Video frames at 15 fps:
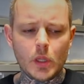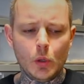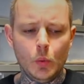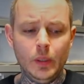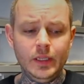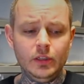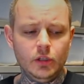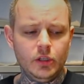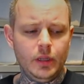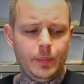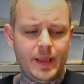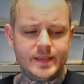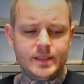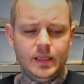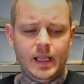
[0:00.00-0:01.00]
when you look at the
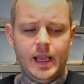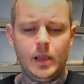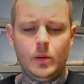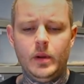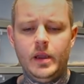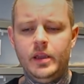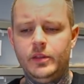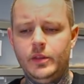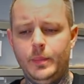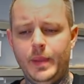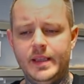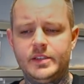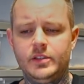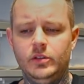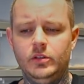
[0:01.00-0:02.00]
pastel highway, the
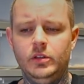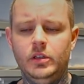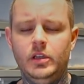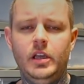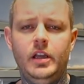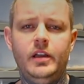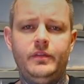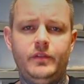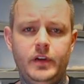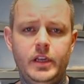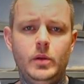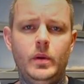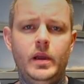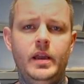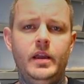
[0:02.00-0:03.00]
pastel
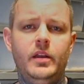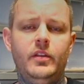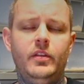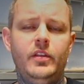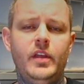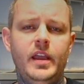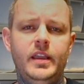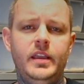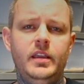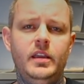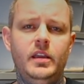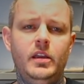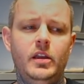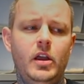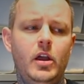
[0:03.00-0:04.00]
freeway, the
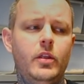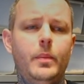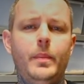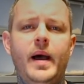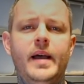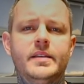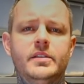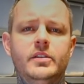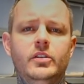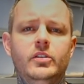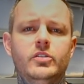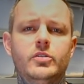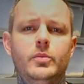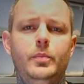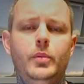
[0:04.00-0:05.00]

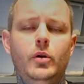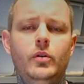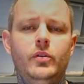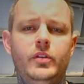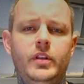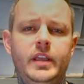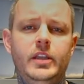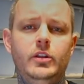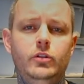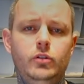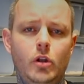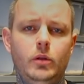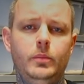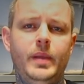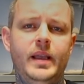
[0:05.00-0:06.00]
pastels put the
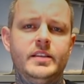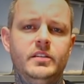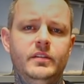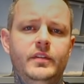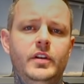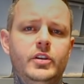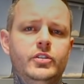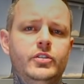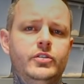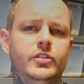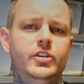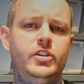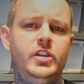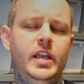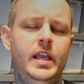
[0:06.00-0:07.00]
non-pastel versions
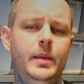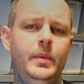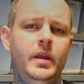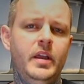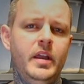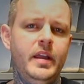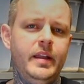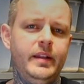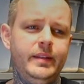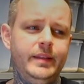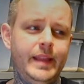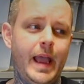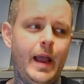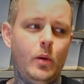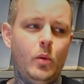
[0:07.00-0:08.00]
to shame.
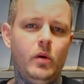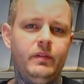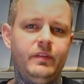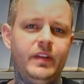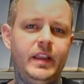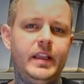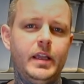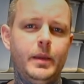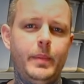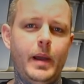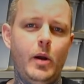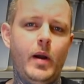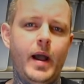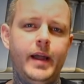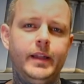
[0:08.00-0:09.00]
Now think
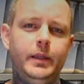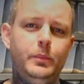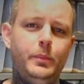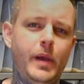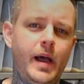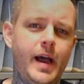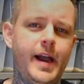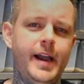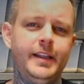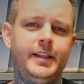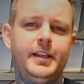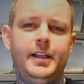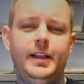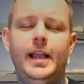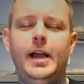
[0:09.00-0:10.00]
about adding
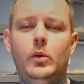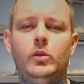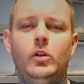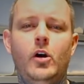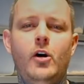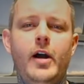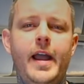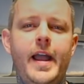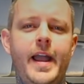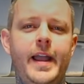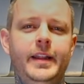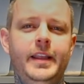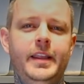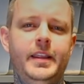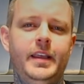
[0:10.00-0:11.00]
pied, clown or
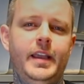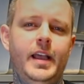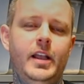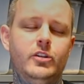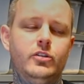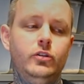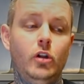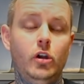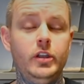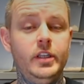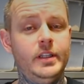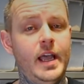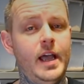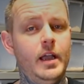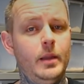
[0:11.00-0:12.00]
anything else, not your
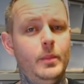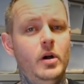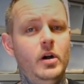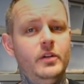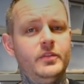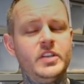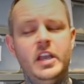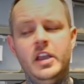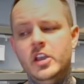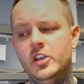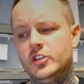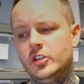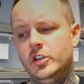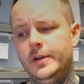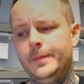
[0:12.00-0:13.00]
dark morphs.
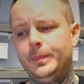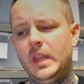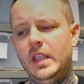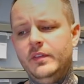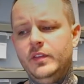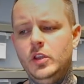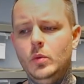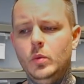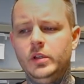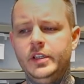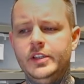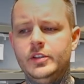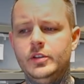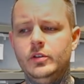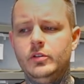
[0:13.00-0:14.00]
So if you
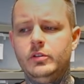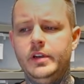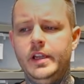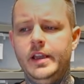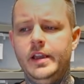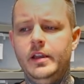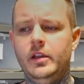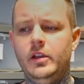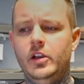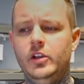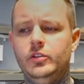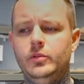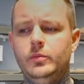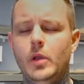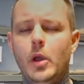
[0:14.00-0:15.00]
wanted to create
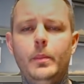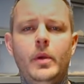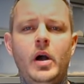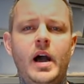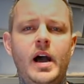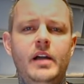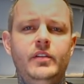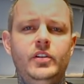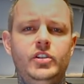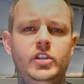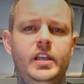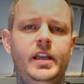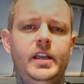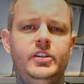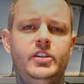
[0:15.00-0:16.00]
a Mojave
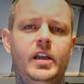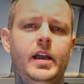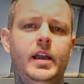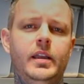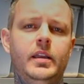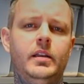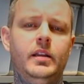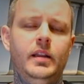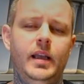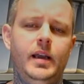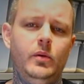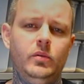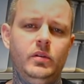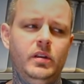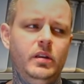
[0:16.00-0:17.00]
GHI
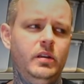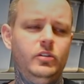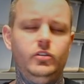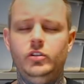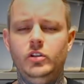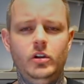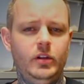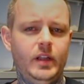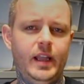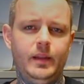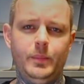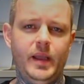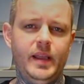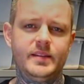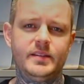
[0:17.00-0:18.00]
clown, don't
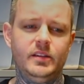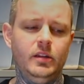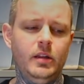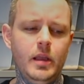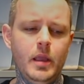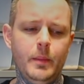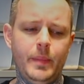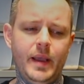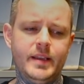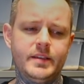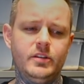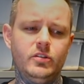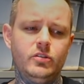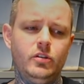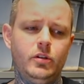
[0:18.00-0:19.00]
add pastel.
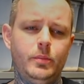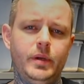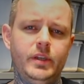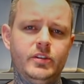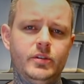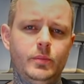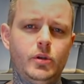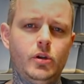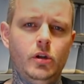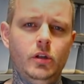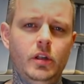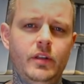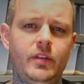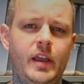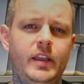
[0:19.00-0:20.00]
Pastel is going to bring some
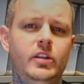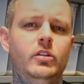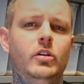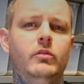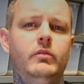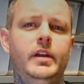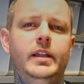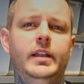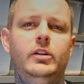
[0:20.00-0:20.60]
colour that you're not really